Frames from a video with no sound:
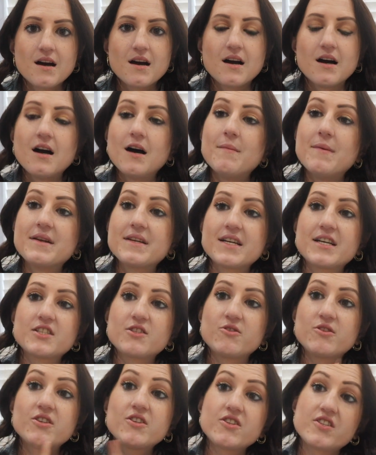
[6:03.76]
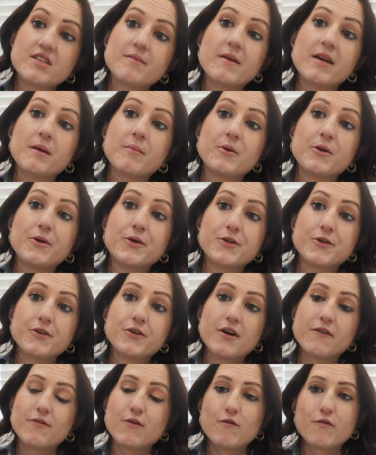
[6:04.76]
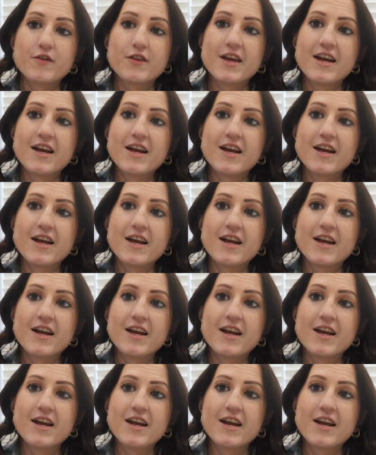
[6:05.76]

Um, and yes, you did just see my computer turn off over